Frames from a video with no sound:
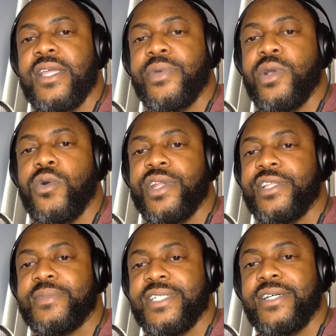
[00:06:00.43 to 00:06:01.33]
they recorded
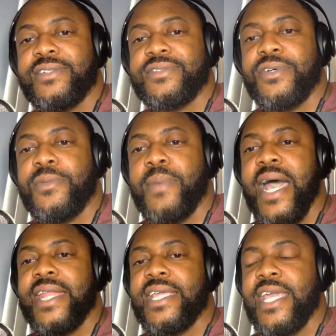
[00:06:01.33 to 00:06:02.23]
themselves on the
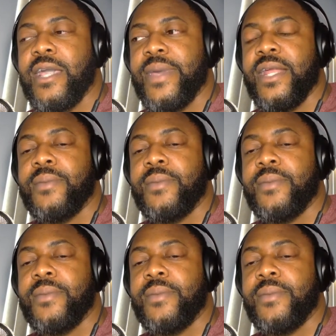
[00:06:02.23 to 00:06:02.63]
body cam. And